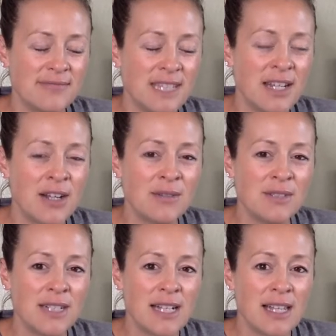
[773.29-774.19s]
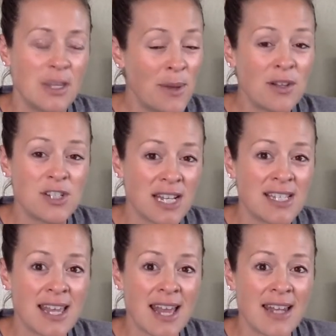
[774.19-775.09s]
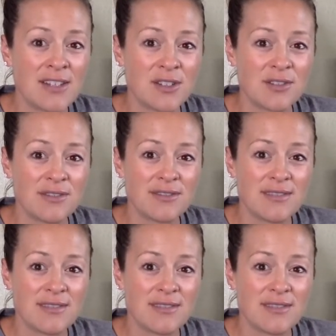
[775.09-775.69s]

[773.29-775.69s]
You know, you better change that attitude